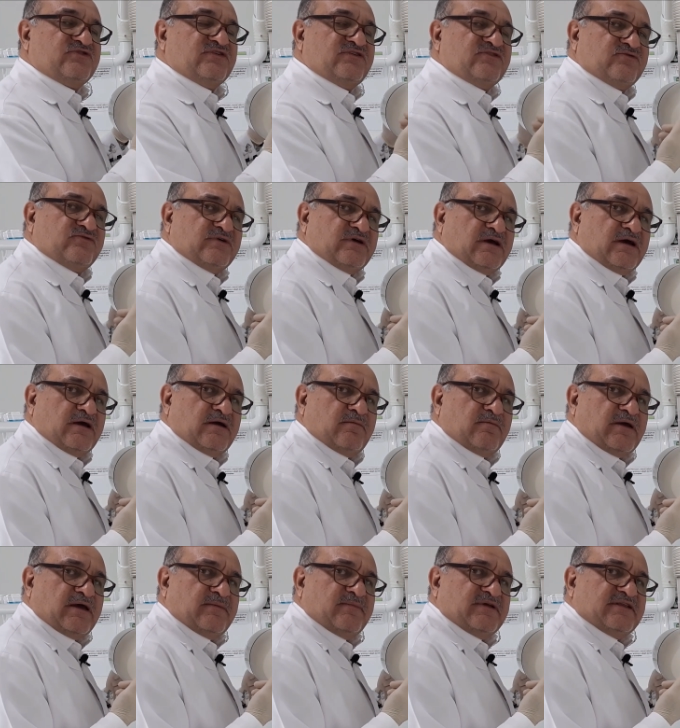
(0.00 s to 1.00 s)
is
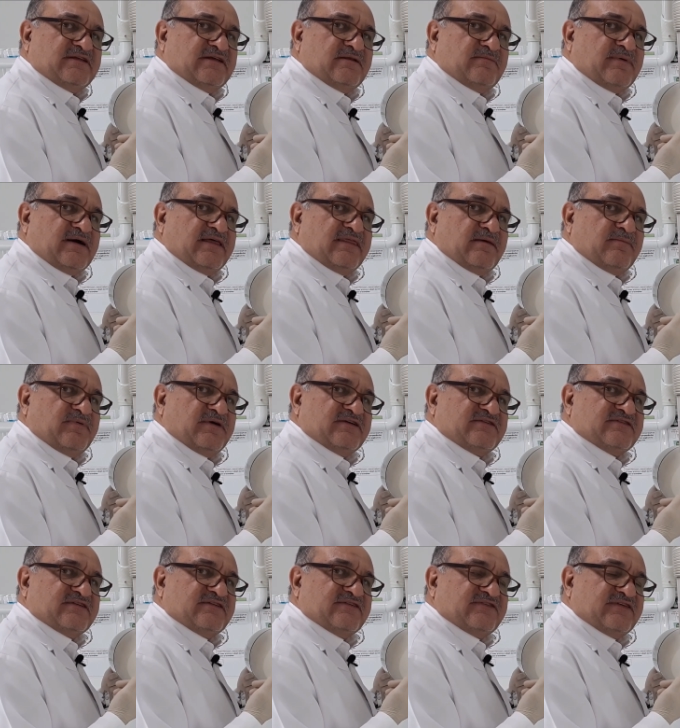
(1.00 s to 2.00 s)
uh, emitted by the
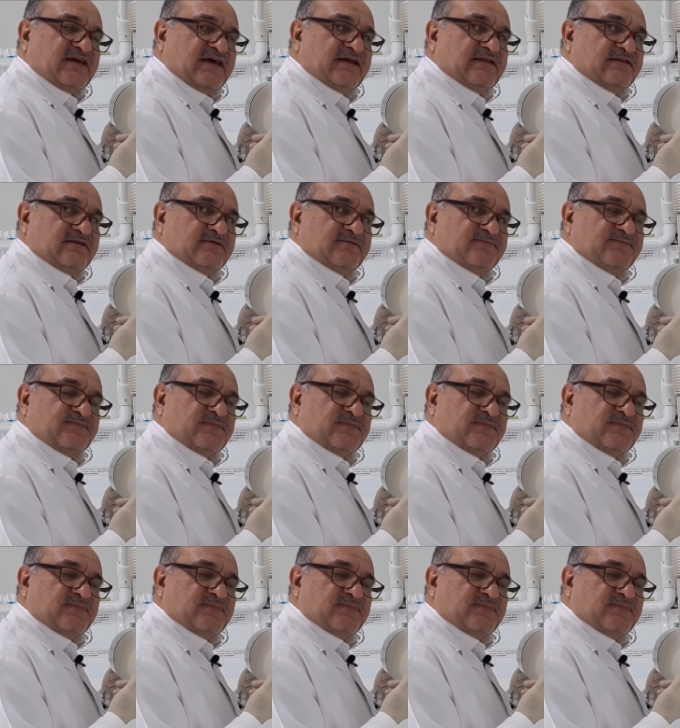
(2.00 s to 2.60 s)
patient's head.